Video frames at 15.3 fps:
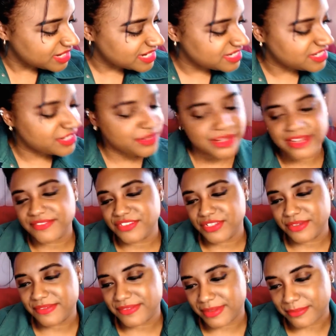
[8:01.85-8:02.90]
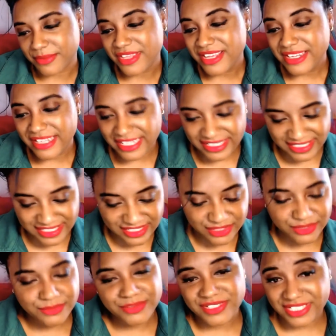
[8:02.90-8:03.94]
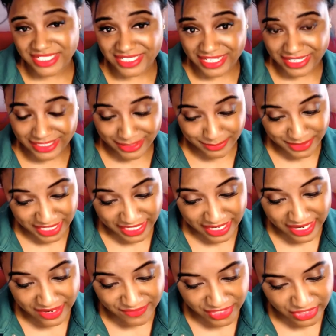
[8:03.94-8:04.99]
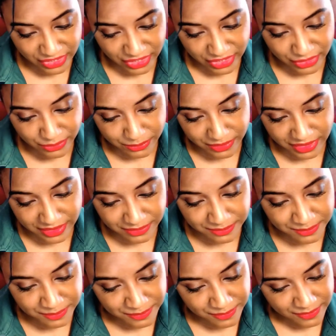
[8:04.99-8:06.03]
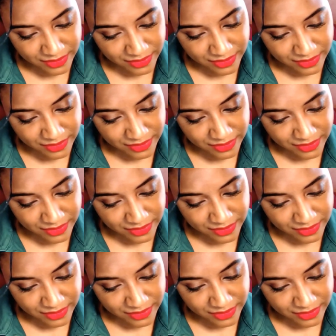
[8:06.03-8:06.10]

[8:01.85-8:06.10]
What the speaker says: Okay, so I have 2 of them. Yes, so the Rosy Tint Lips, I have another one.